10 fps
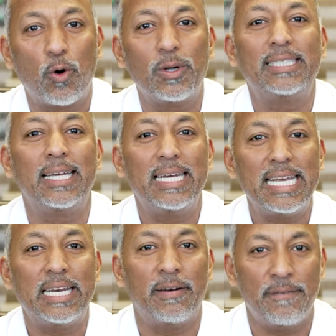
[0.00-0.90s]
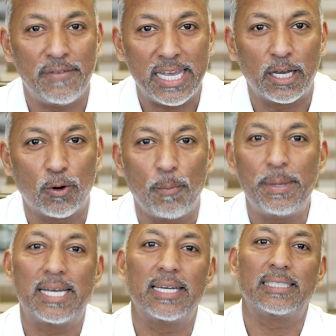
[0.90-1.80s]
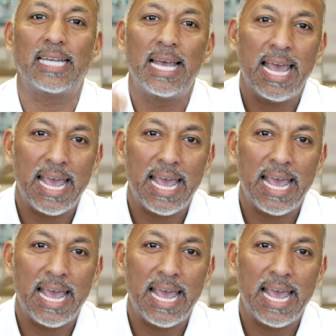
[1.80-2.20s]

going to need a vehicle because